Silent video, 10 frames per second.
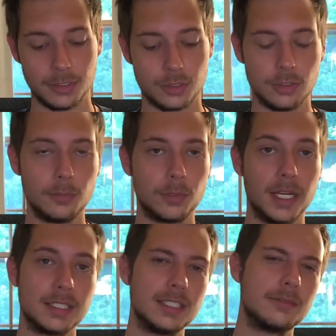certain
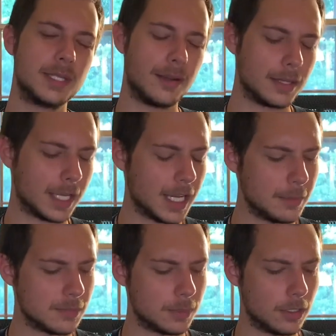brands, leave them down in the
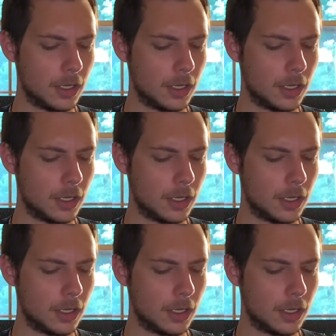comments below.